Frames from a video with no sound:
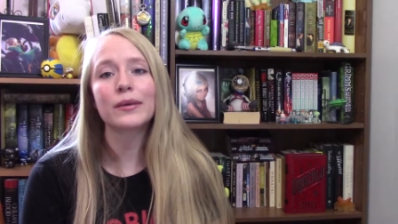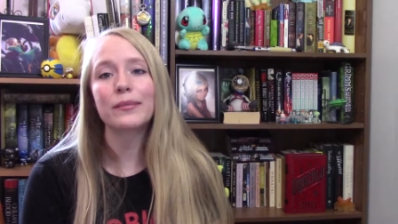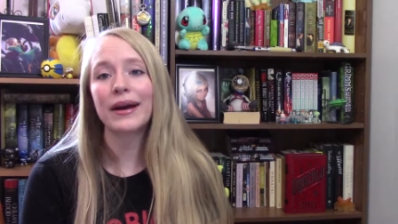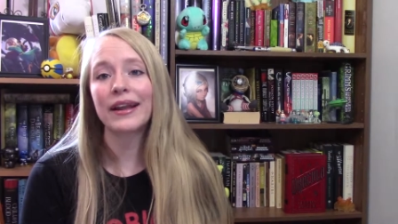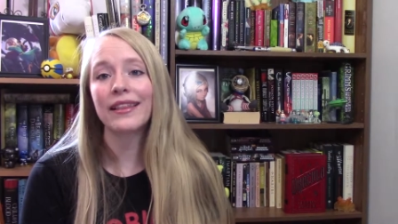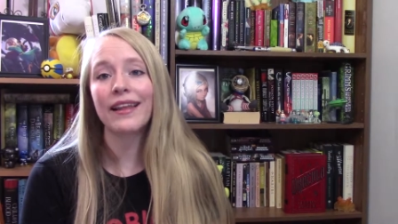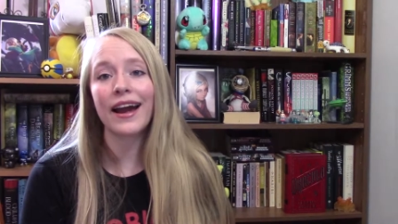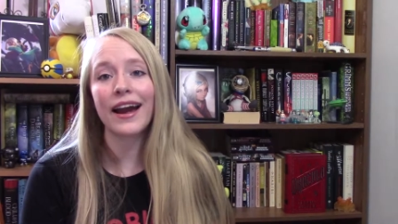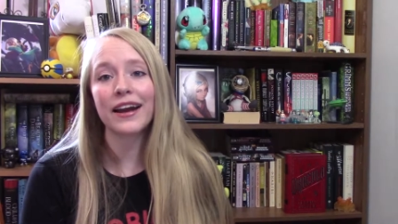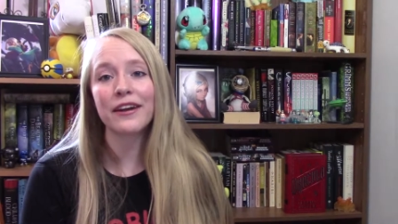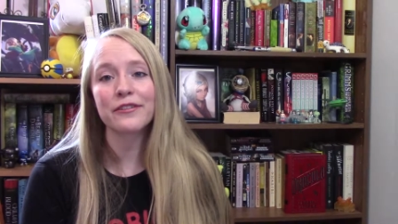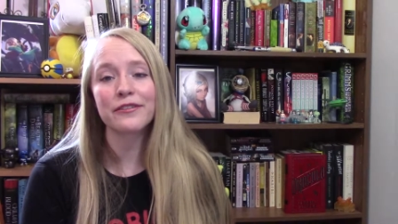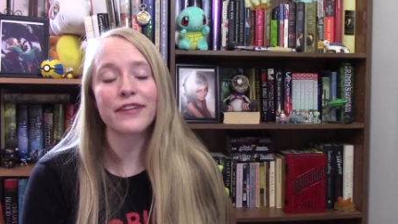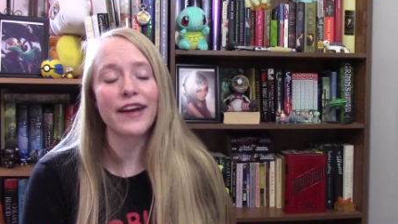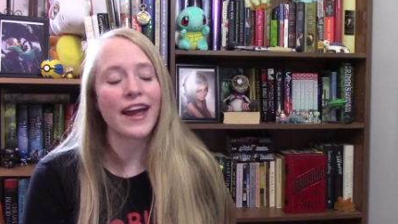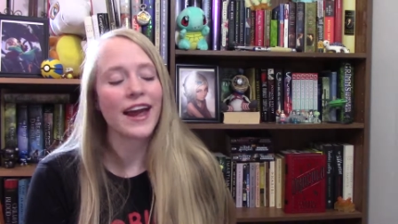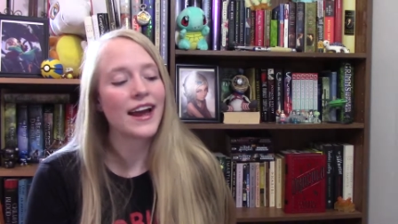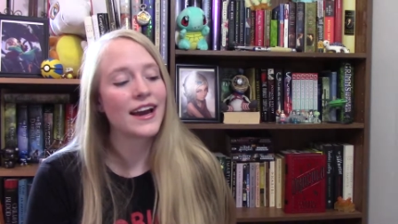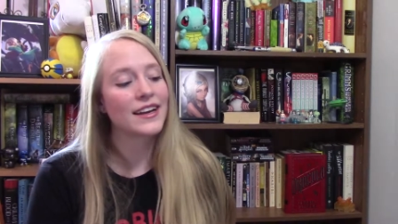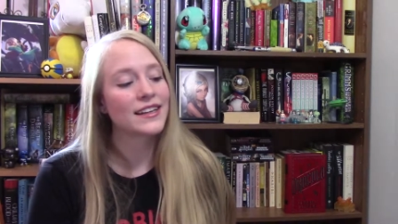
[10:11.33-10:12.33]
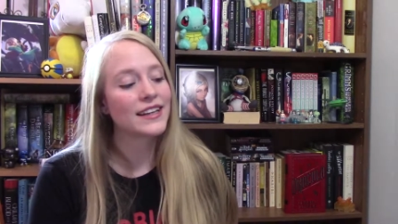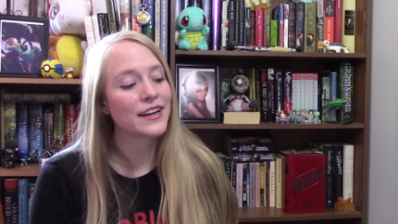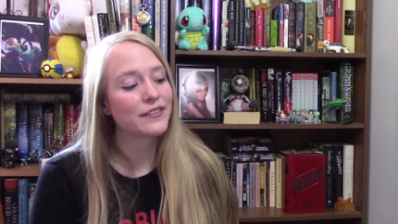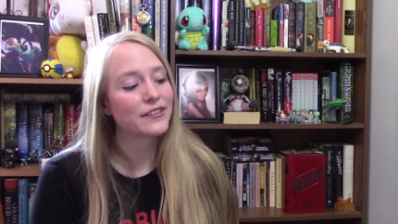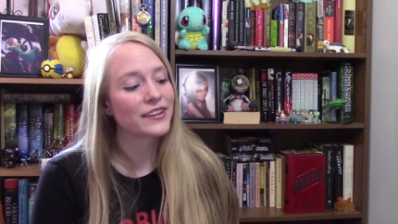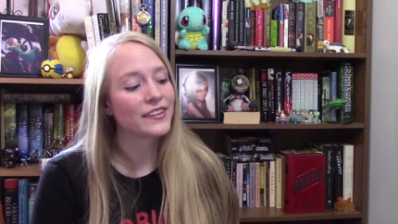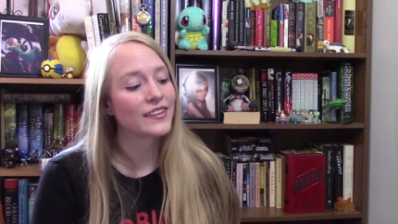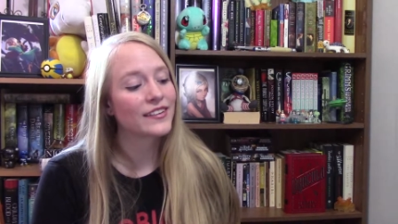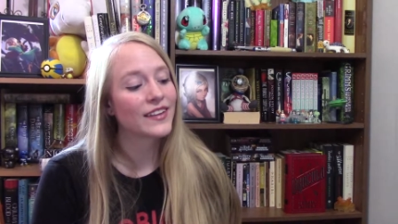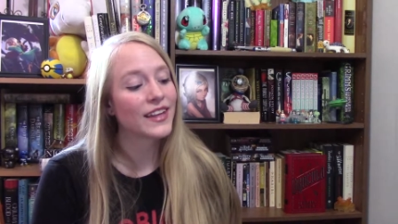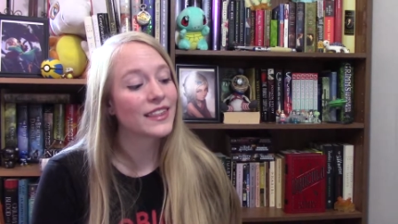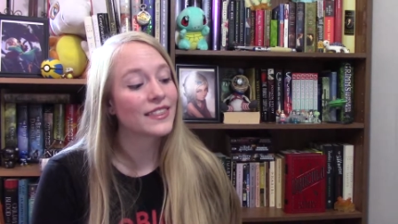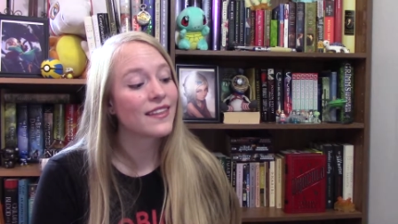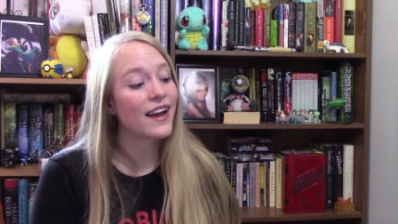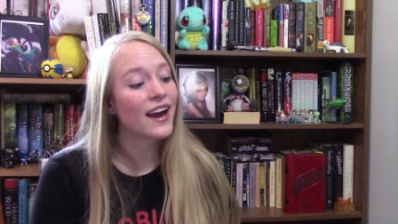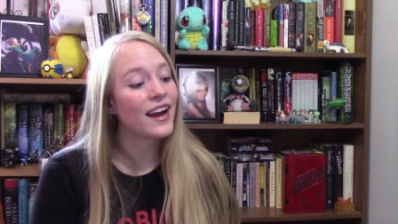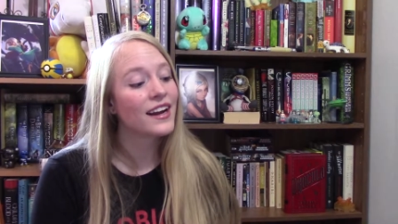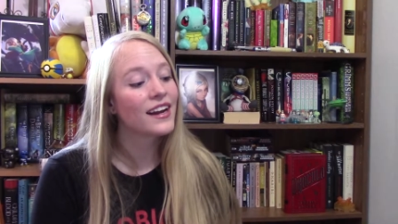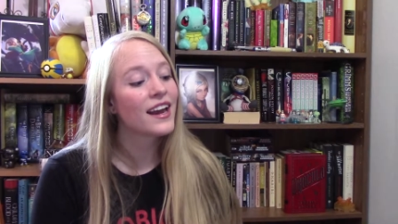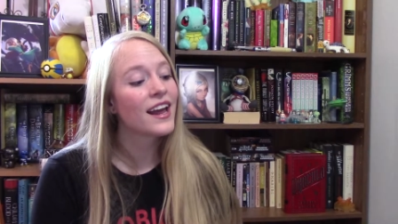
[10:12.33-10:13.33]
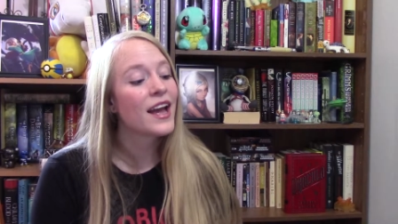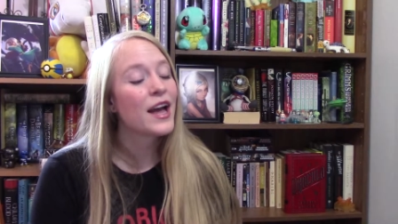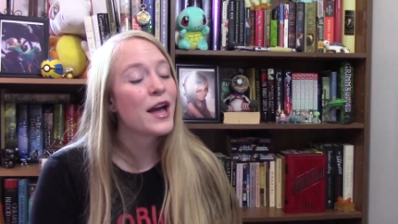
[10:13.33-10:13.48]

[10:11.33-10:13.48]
my life, and everything like that.